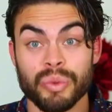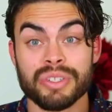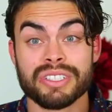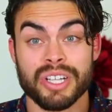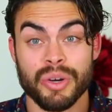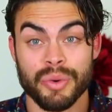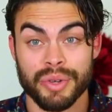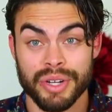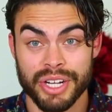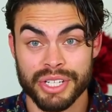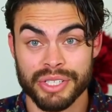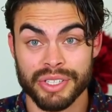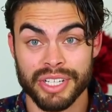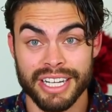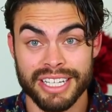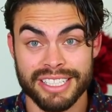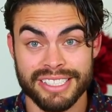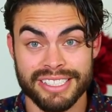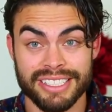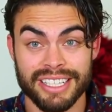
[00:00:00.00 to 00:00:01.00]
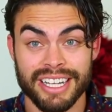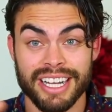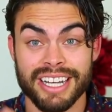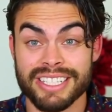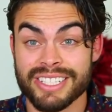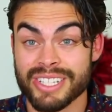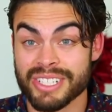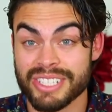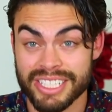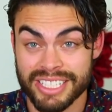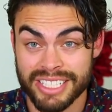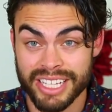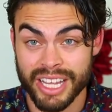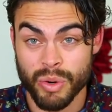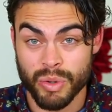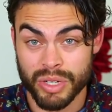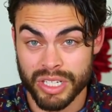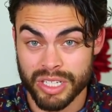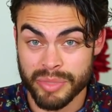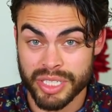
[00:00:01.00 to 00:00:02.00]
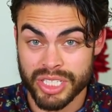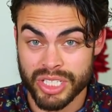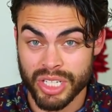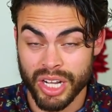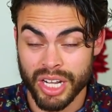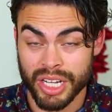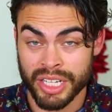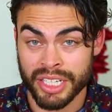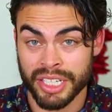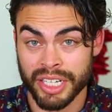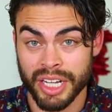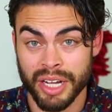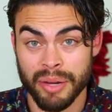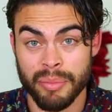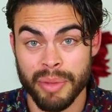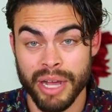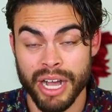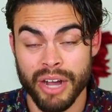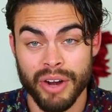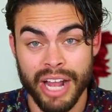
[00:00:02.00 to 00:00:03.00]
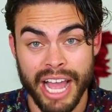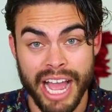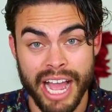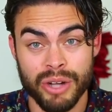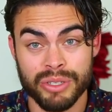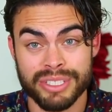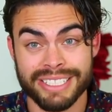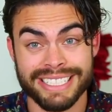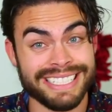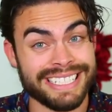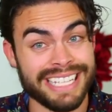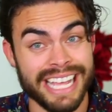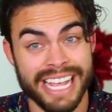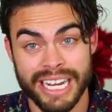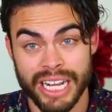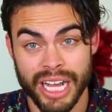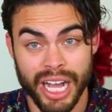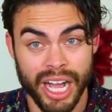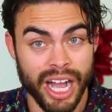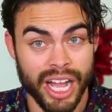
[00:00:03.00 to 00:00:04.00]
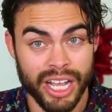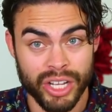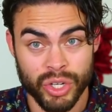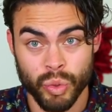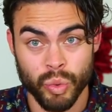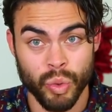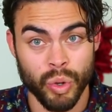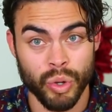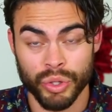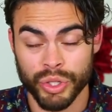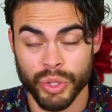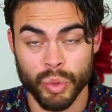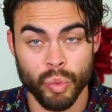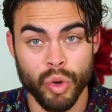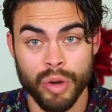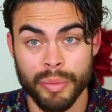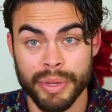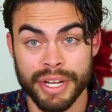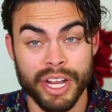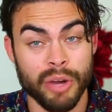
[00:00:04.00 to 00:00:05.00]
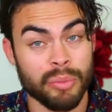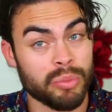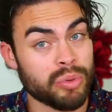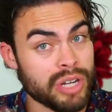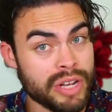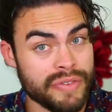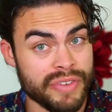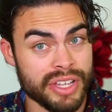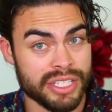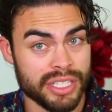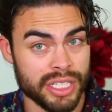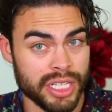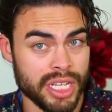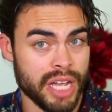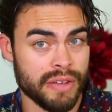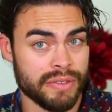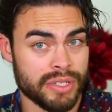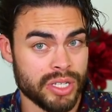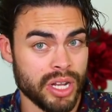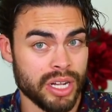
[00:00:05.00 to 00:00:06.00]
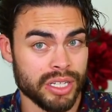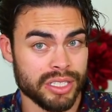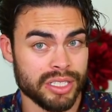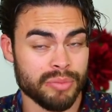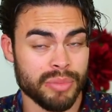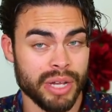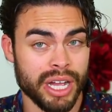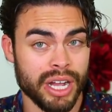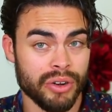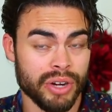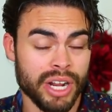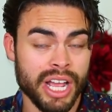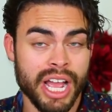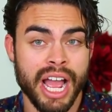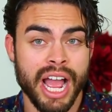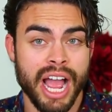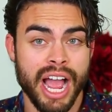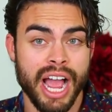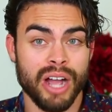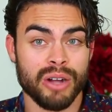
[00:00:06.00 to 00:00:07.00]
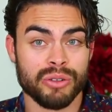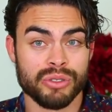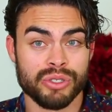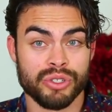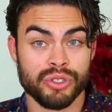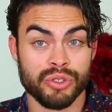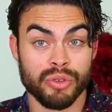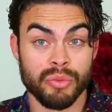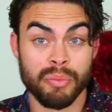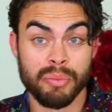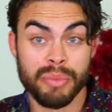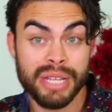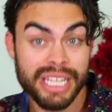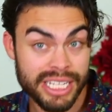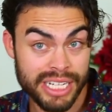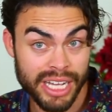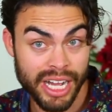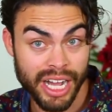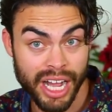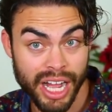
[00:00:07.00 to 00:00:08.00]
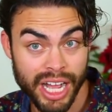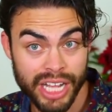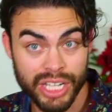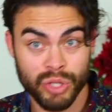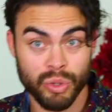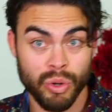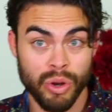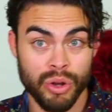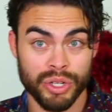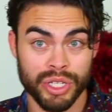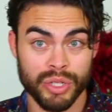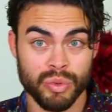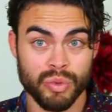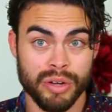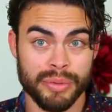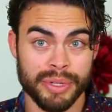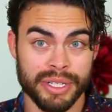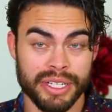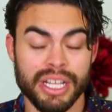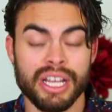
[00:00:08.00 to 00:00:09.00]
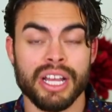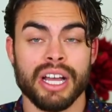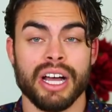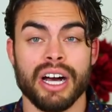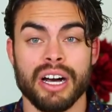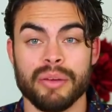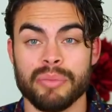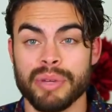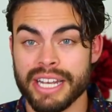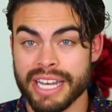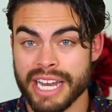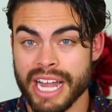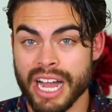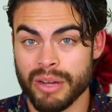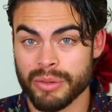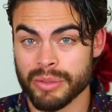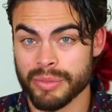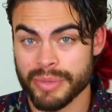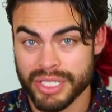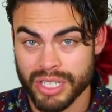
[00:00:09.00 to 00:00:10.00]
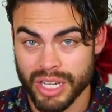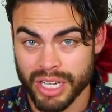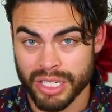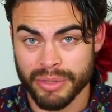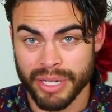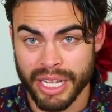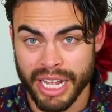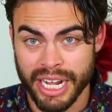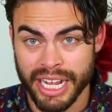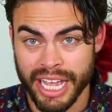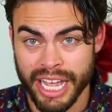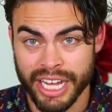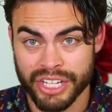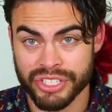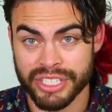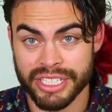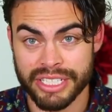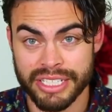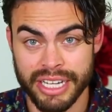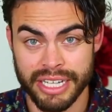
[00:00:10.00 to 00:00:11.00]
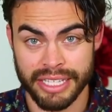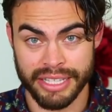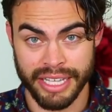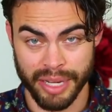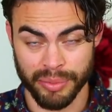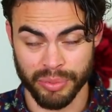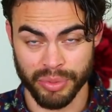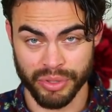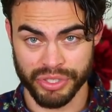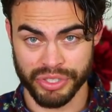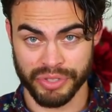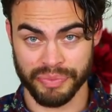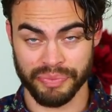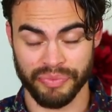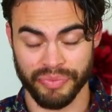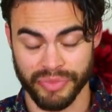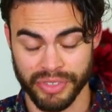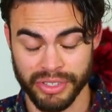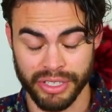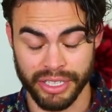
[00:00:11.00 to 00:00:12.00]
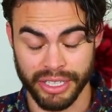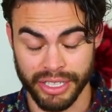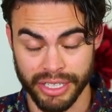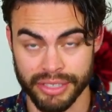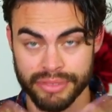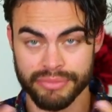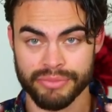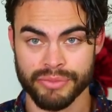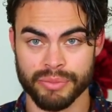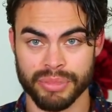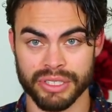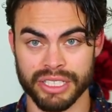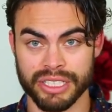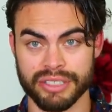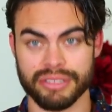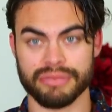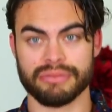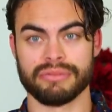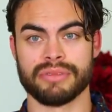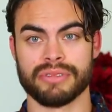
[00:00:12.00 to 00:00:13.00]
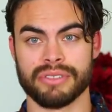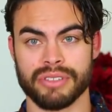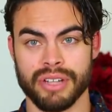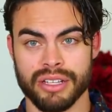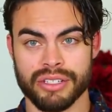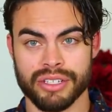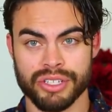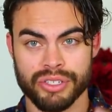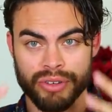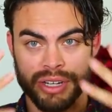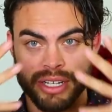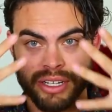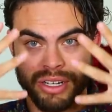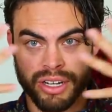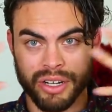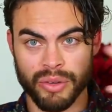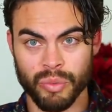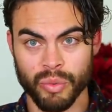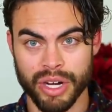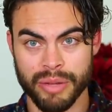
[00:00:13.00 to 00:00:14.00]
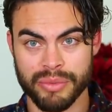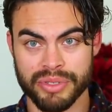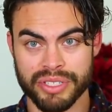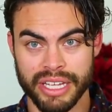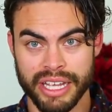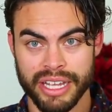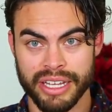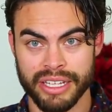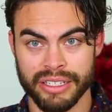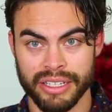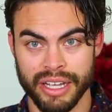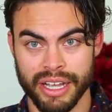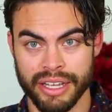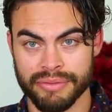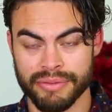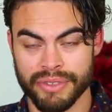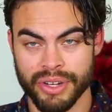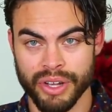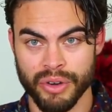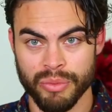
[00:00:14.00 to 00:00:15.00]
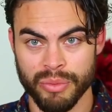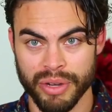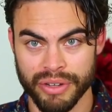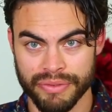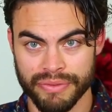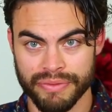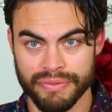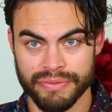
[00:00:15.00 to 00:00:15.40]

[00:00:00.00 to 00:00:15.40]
What's going on you guys? Uh, so today we're going to be talking about how to date a high quality woman. Now previously I've talked about how to meet a high quality woman, uh, but now I'm going to be talking about how to actually date that person. Okay, and please concentrate on what I'm saying. I know my